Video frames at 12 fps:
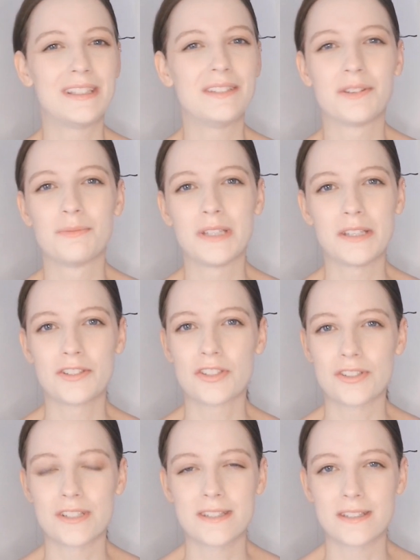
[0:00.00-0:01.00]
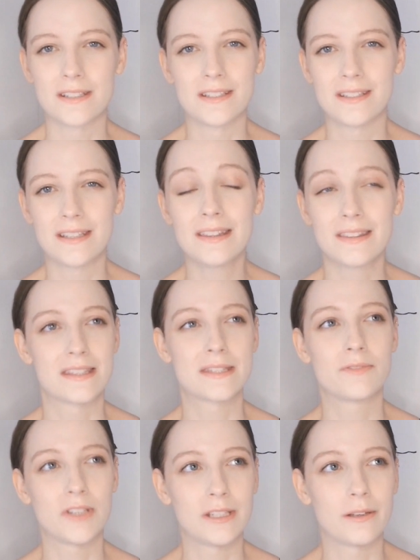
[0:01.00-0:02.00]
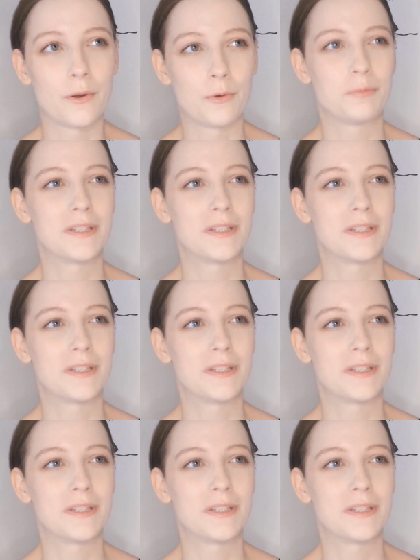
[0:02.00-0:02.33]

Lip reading: even be interested in this video